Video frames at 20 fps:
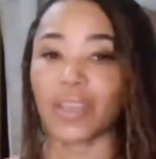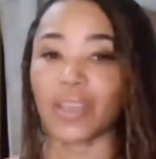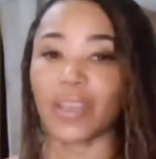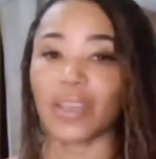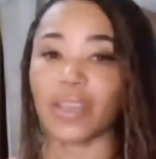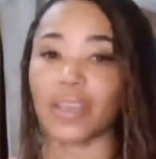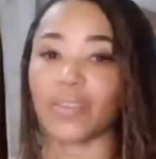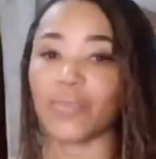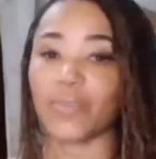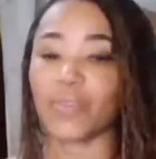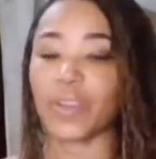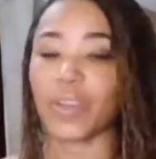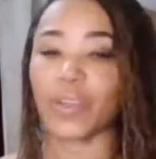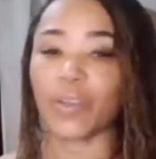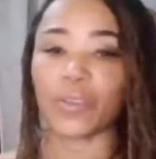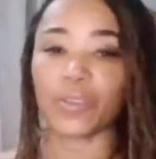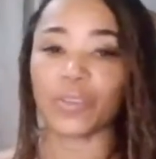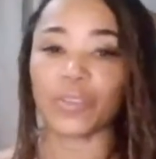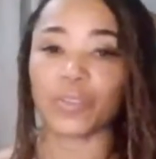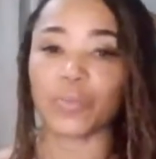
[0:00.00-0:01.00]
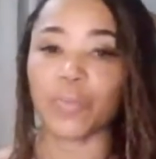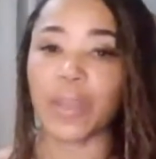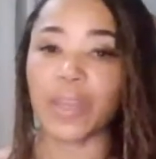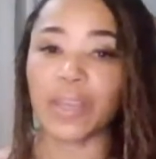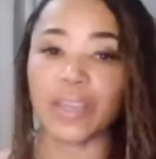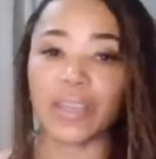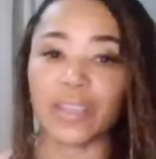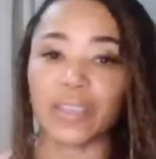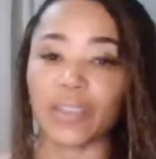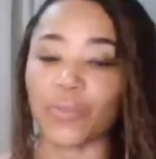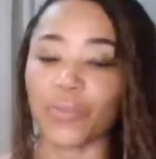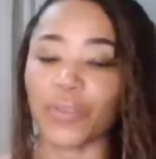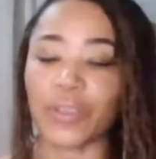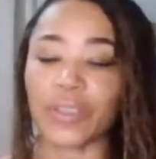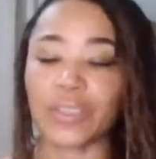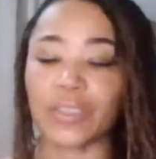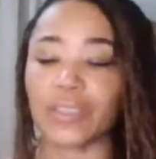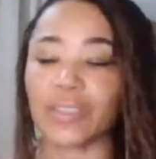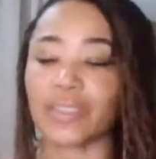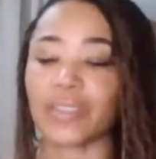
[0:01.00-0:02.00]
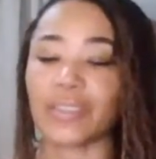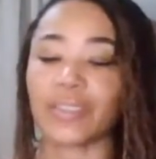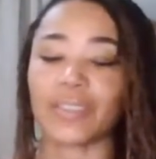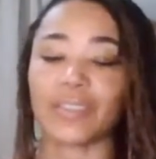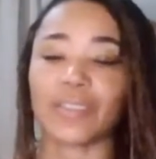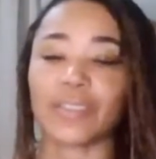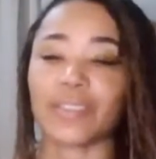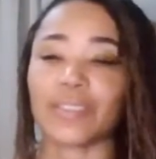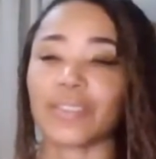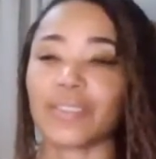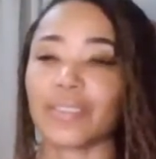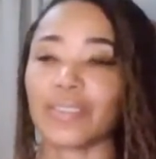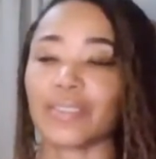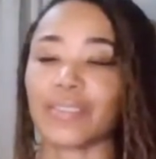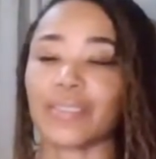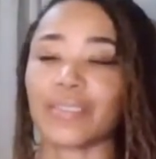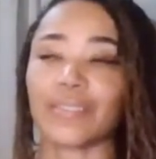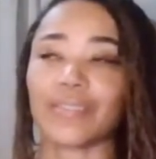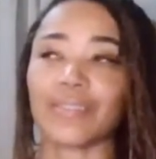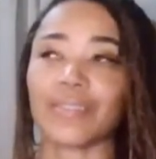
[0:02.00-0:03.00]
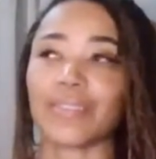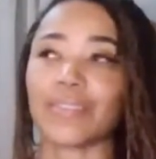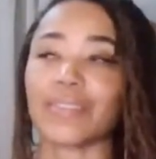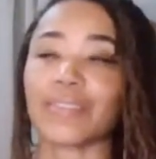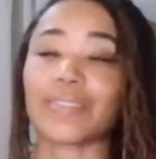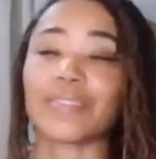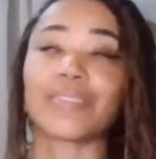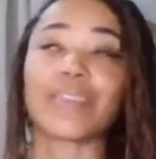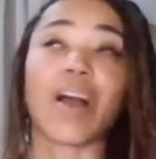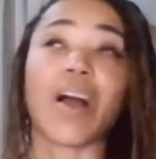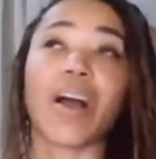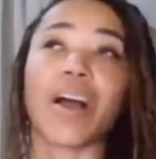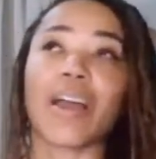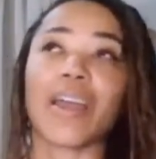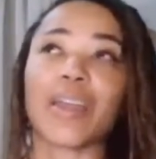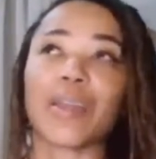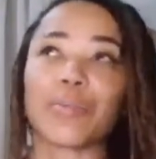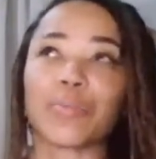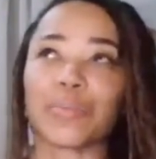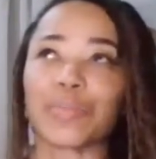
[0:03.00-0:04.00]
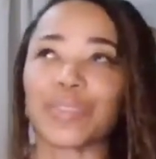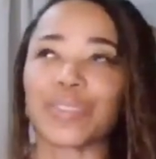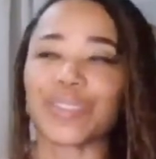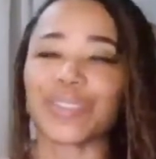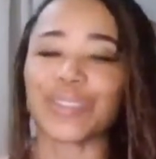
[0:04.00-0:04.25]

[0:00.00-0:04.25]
in videos many different times